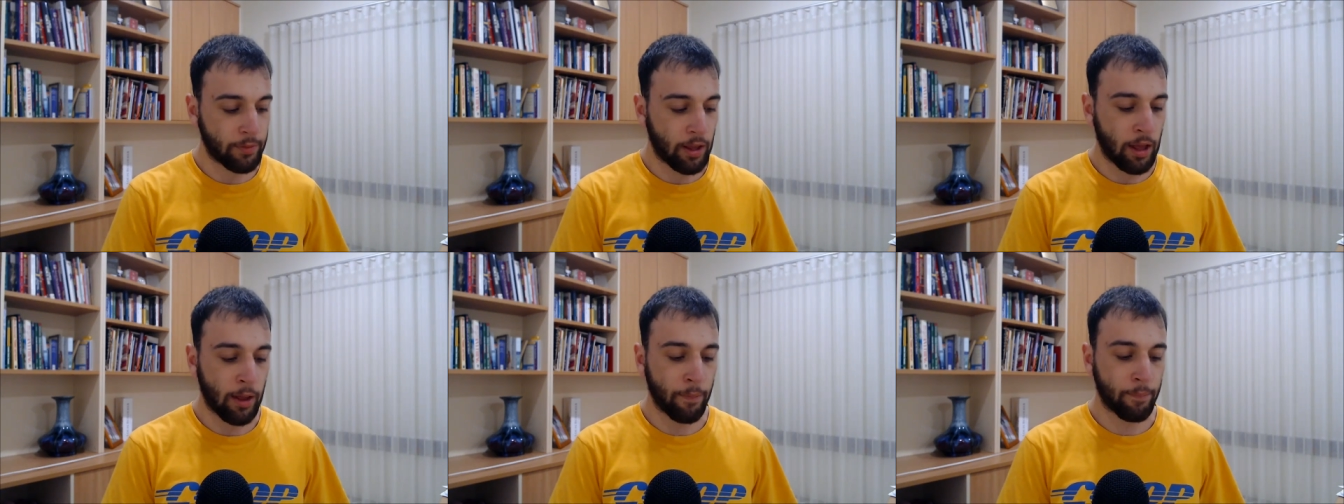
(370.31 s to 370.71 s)

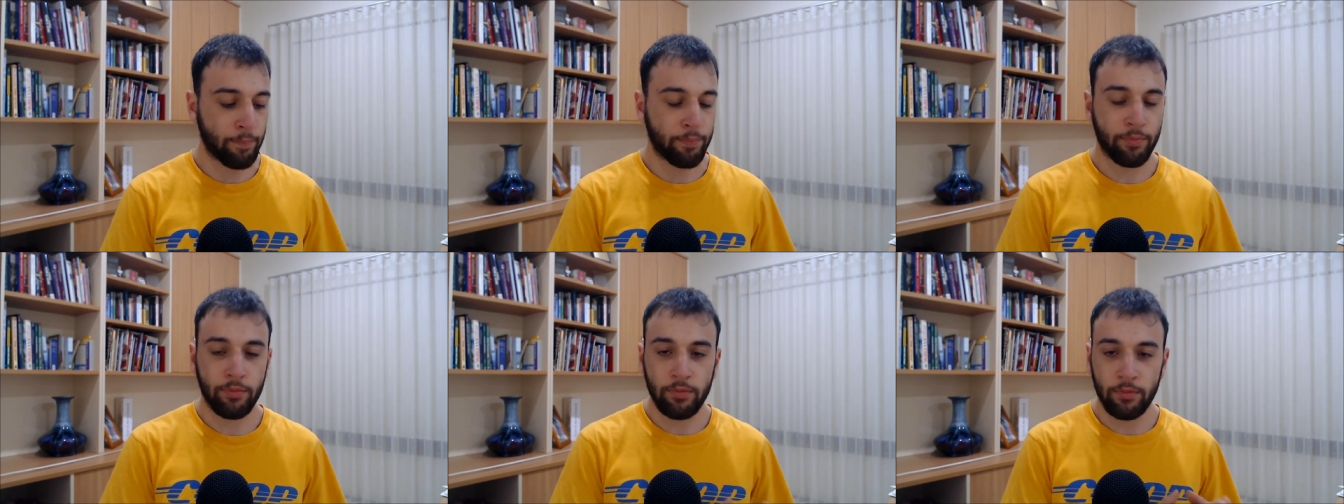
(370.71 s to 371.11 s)

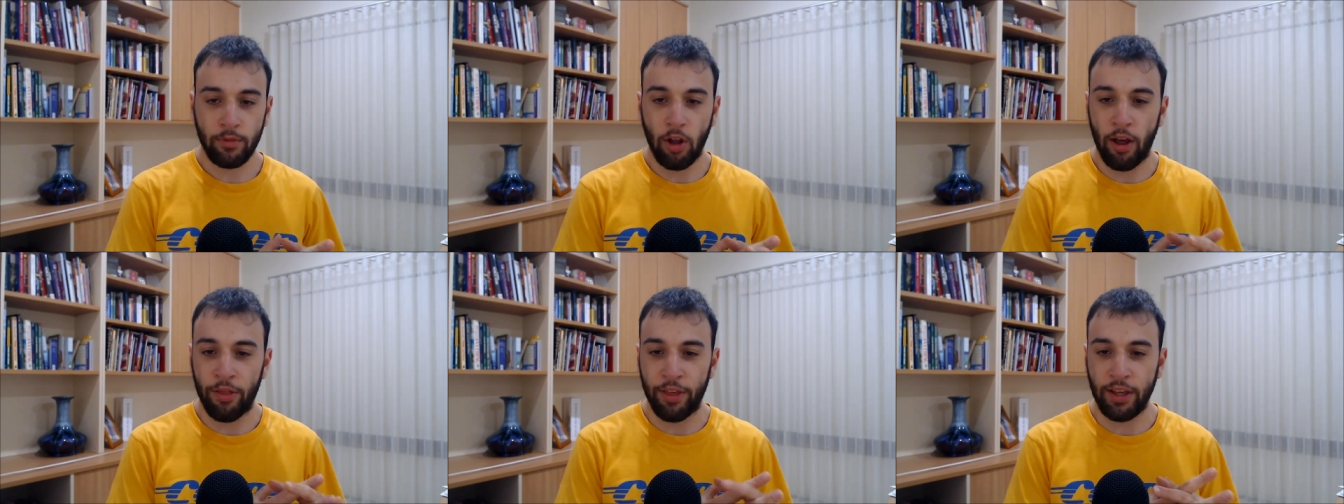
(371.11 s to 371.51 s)

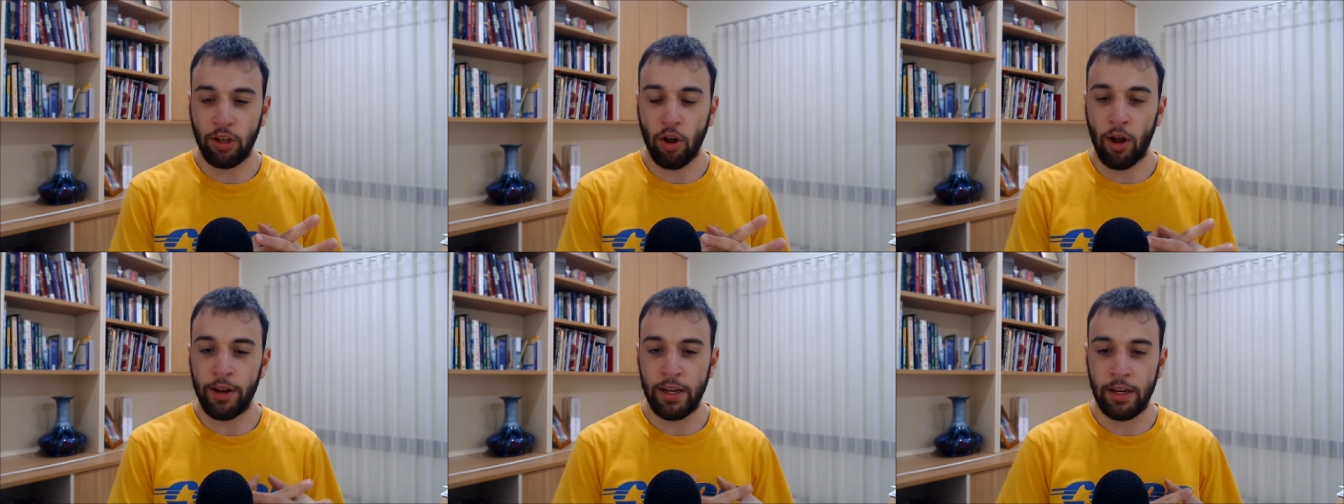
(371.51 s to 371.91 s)
I think
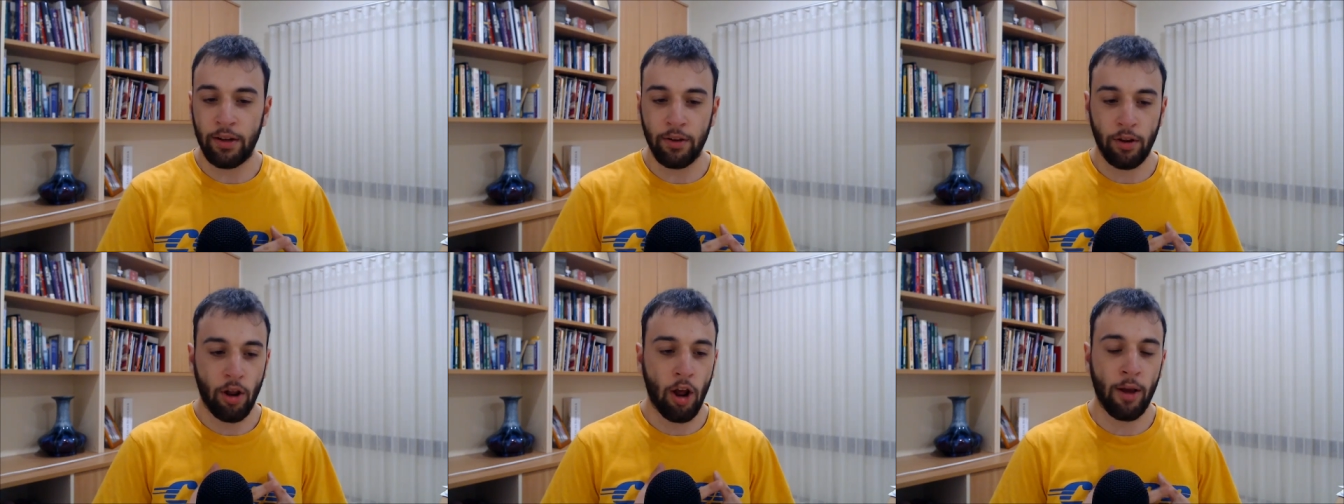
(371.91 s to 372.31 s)

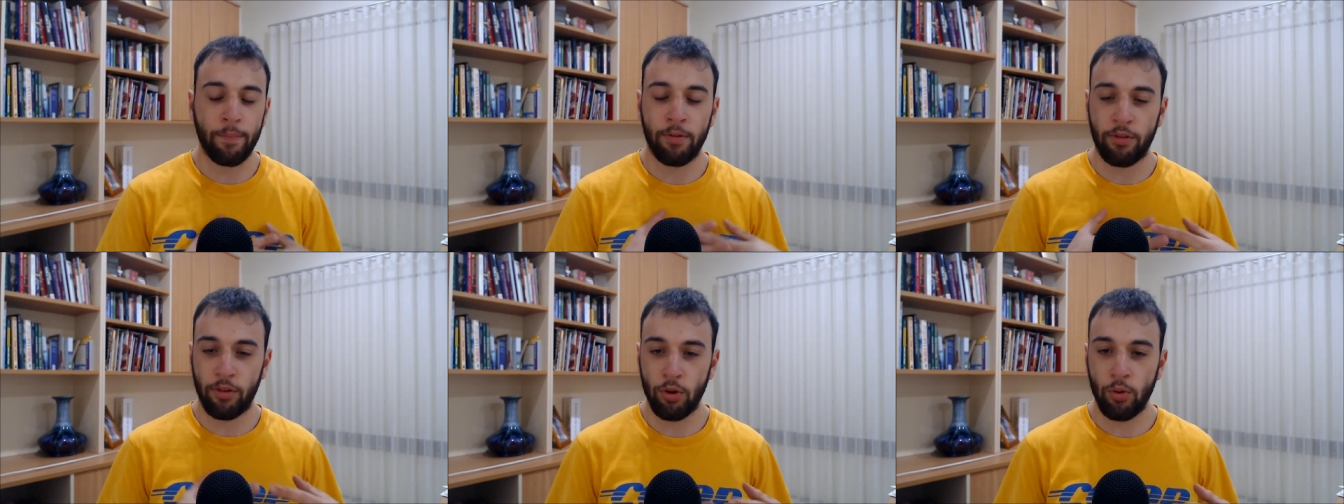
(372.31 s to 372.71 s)
I'm
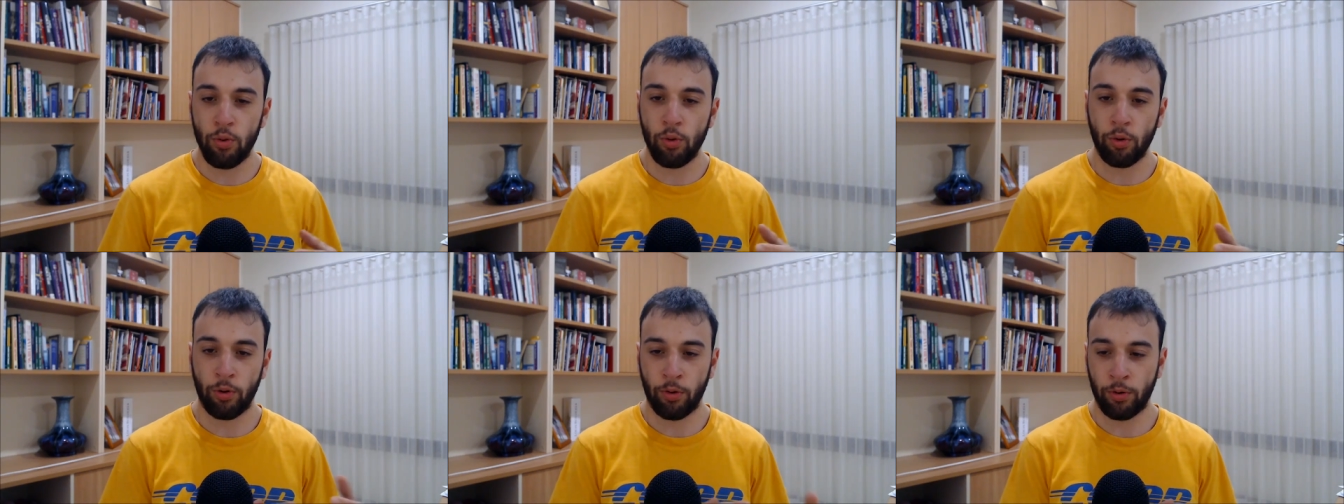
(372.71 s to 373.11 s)

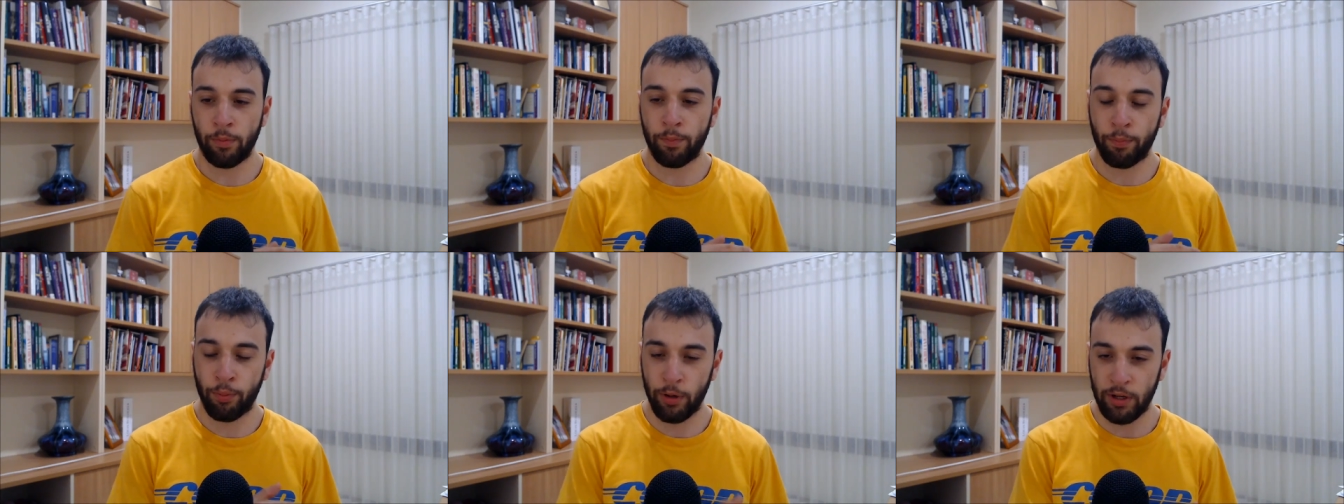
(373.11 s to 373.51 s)
still
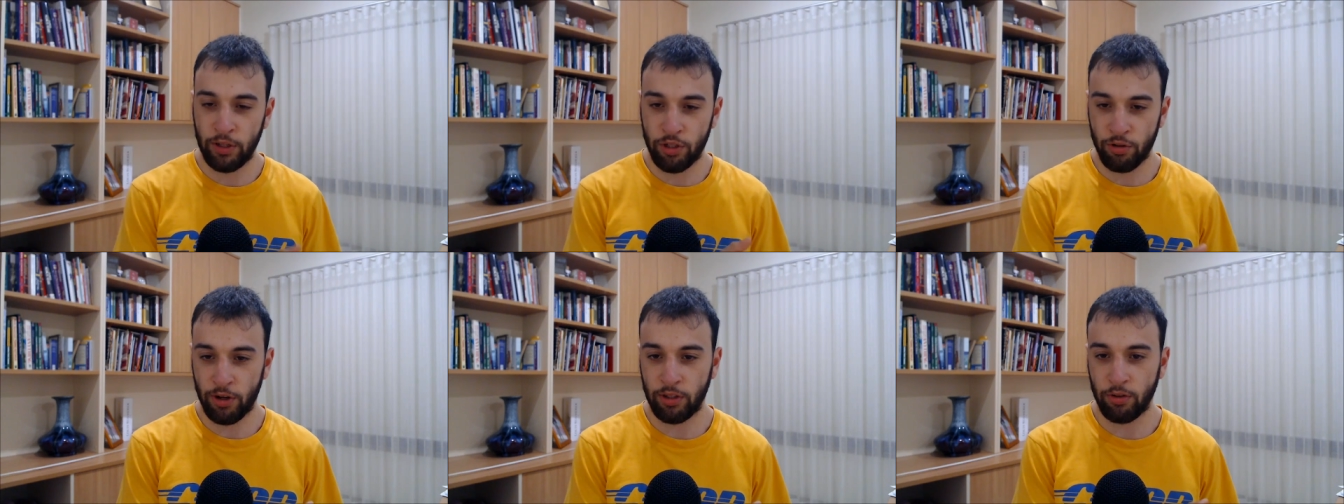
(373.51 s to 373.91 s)
pretty
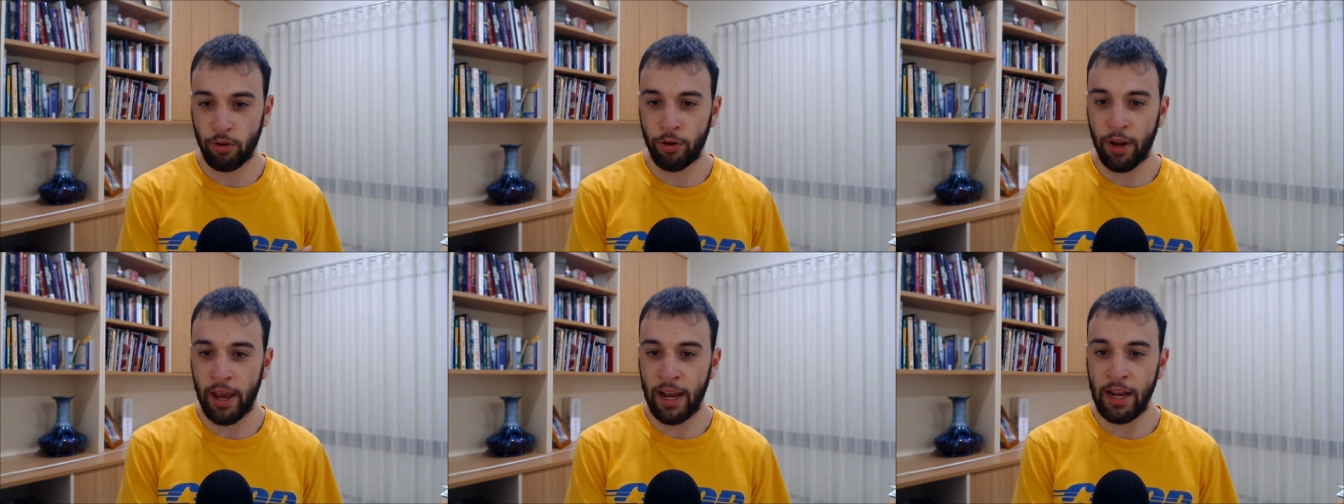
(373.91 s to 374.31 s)
strict
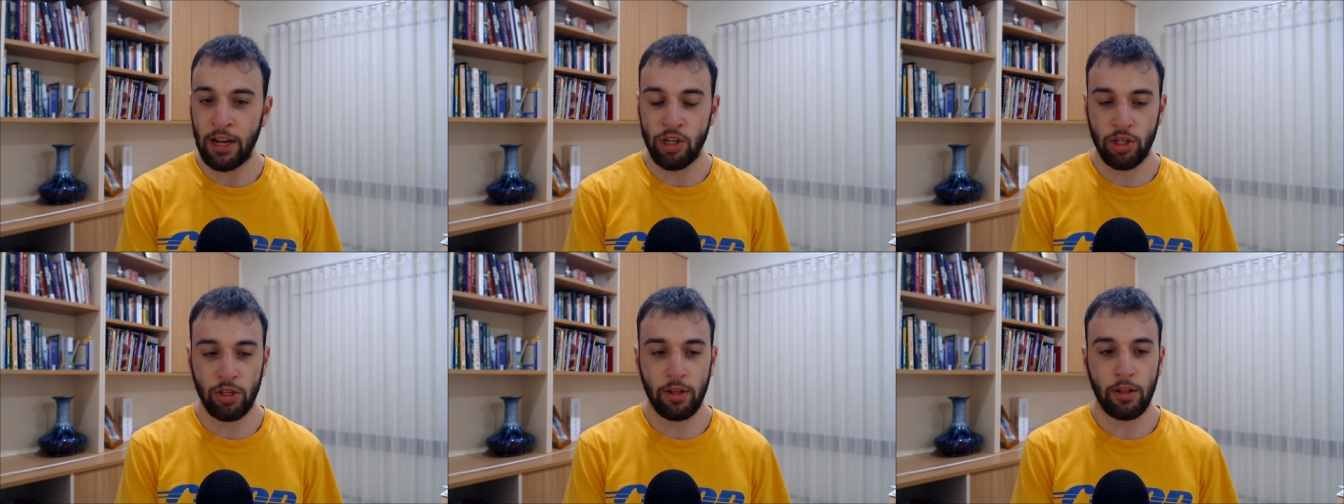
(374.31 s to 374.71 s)
on
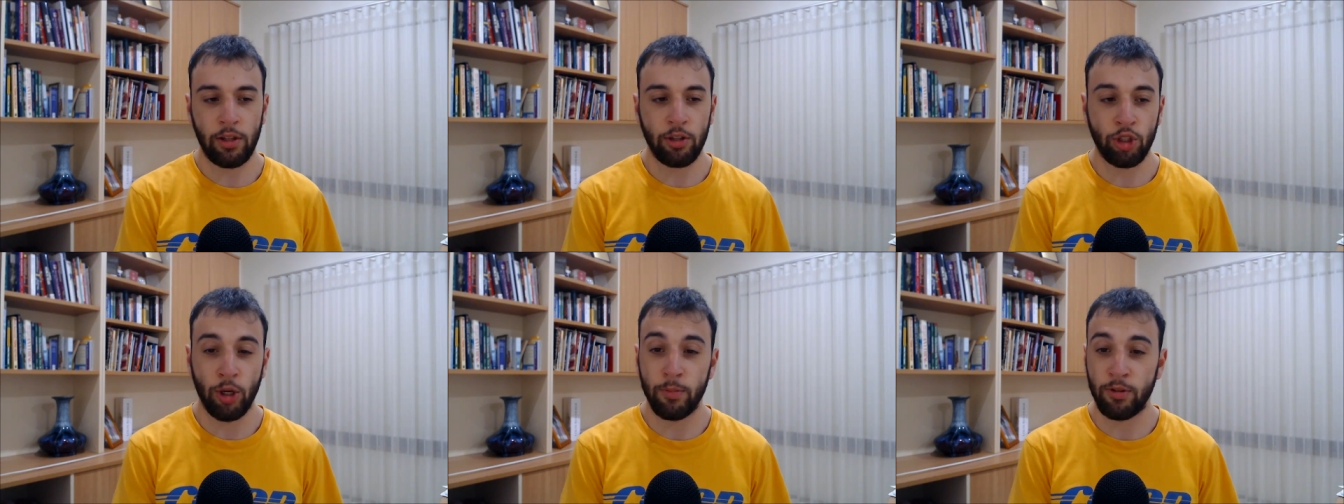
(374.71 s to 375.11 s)
age
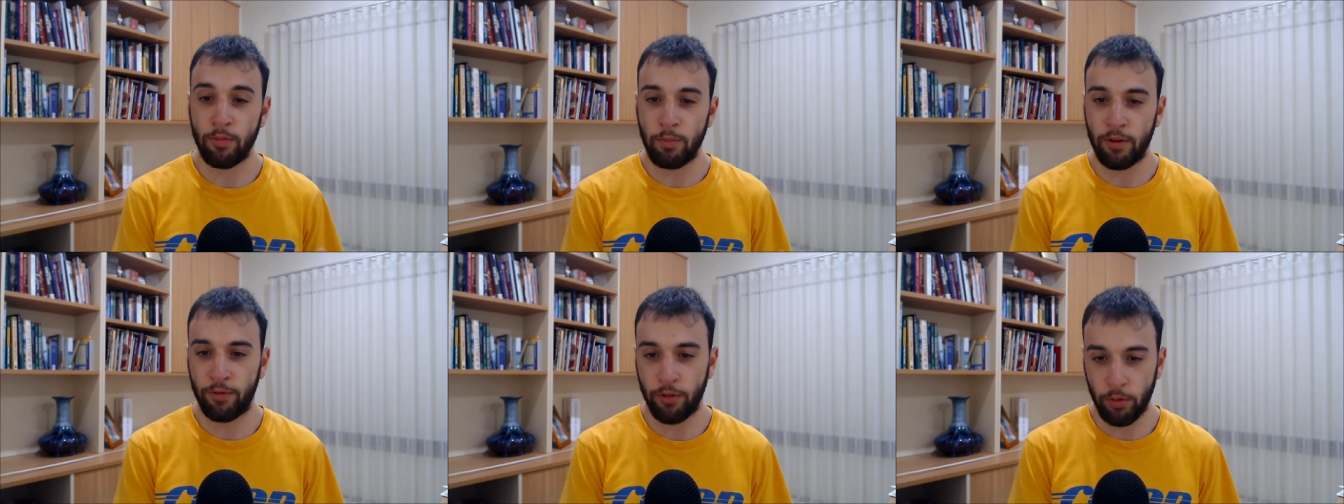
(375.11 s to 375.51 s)
in terms of
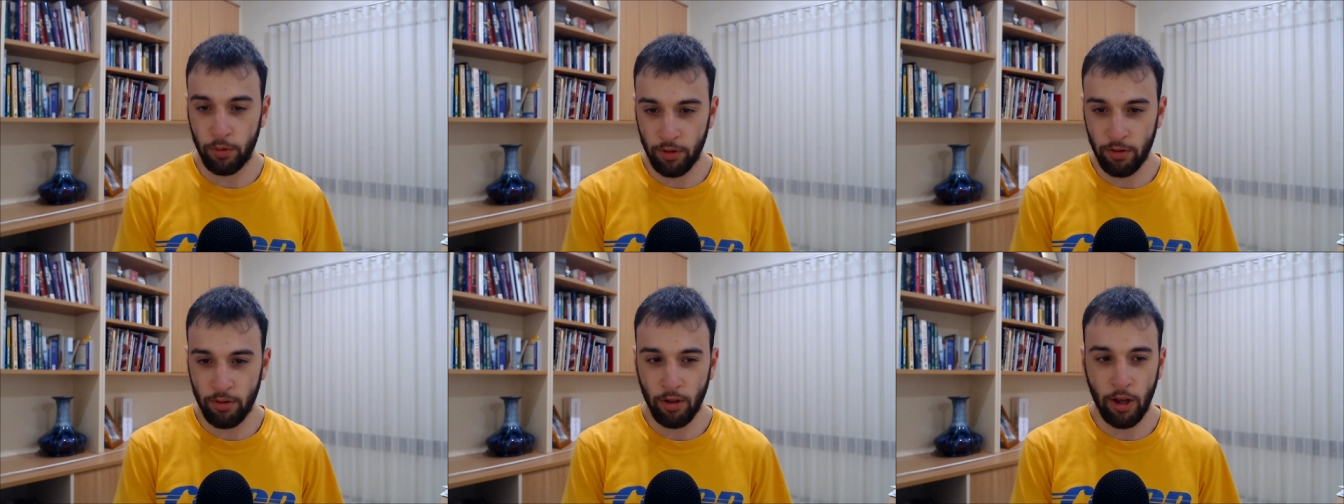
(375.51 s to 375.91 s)
midfielders.